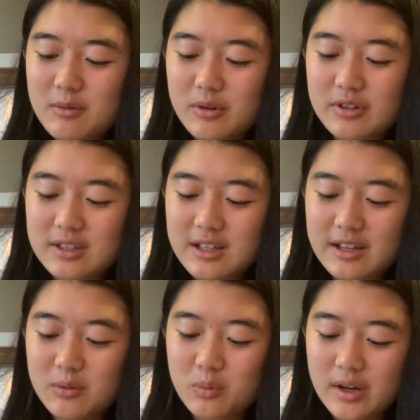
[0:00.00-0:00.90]
you
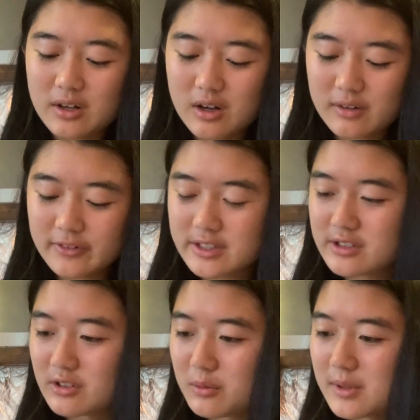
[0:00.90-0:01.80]
like went off it
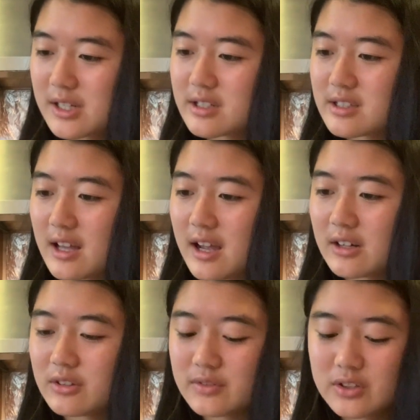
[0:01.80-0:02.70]
so much that I
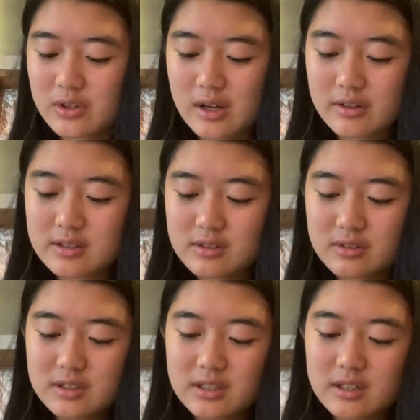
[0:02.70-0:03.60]
don't even know how this is
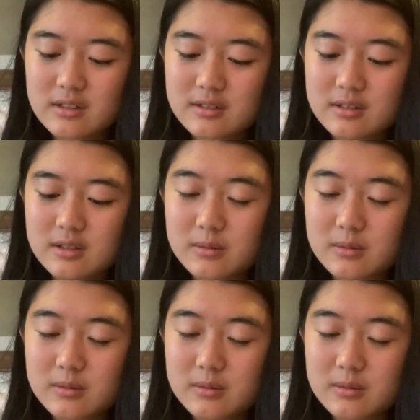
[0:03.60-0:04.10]
gonna taste.